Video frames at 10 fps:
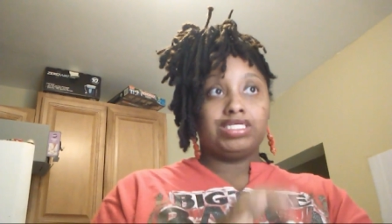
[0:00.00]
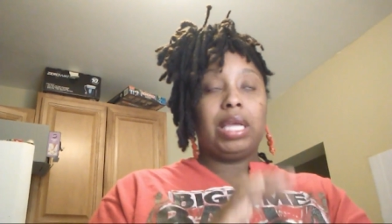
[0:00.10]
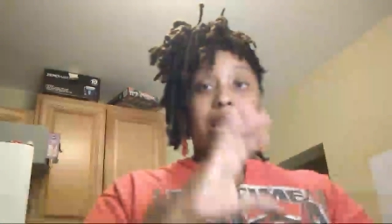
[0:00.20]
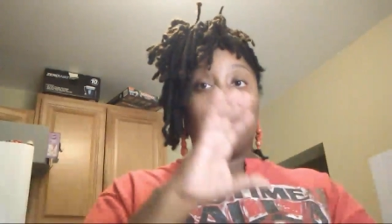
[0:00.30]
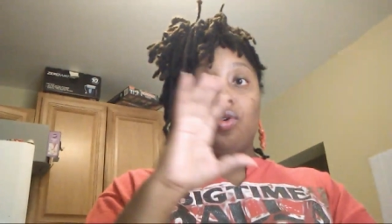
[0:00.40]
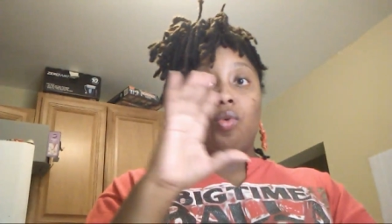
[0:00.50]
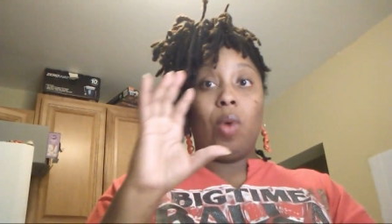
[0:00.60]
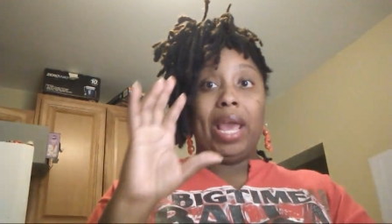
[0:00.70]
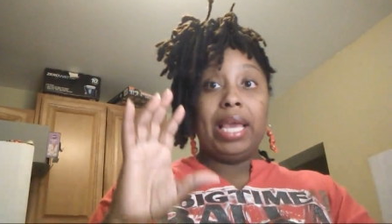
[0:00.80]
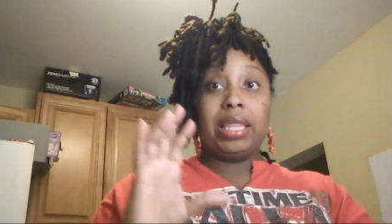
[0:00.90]
and kind of the
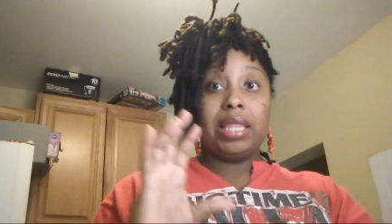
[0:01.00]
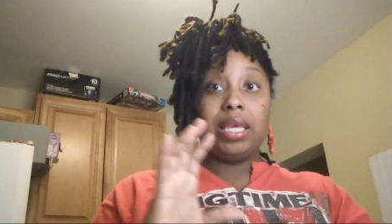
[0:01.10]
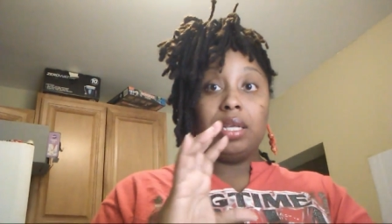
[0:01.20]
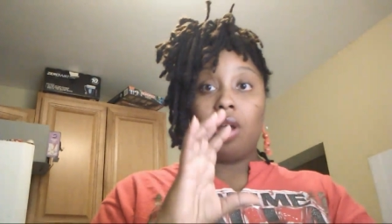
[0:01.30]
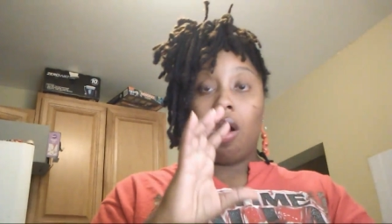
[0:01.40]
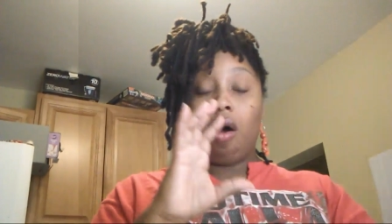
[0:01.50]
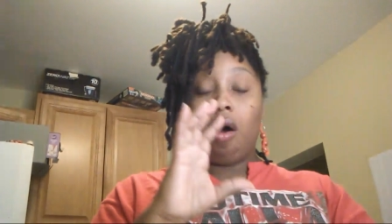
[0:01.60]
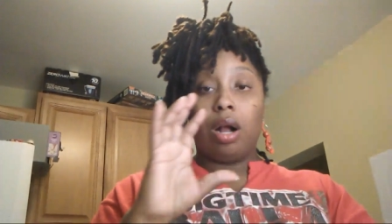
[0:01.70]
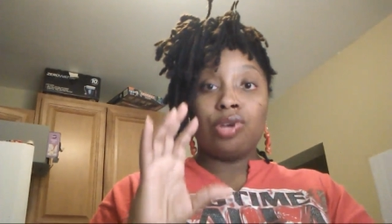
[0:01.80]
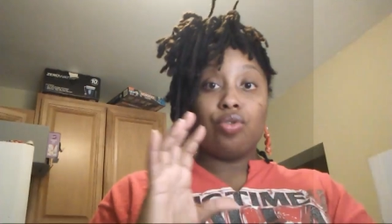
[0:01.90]
way things
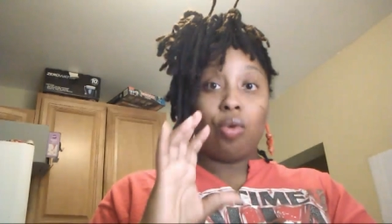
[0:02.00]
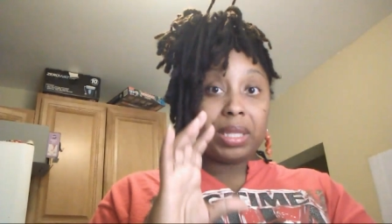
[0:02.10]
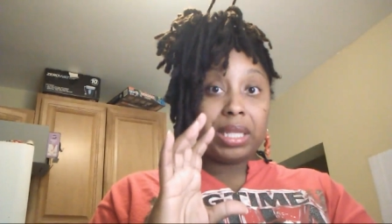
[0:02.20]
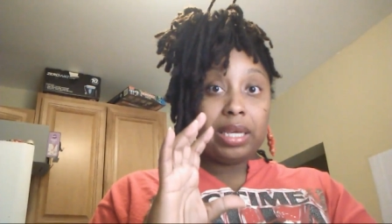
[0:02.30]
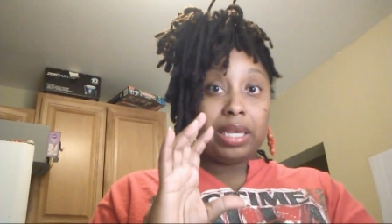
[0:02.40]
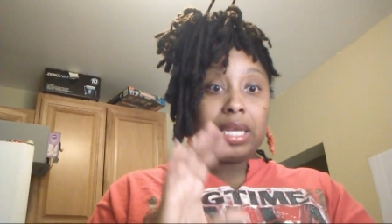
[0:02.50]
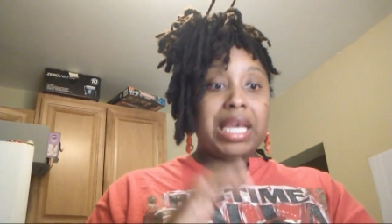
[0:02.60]
are normally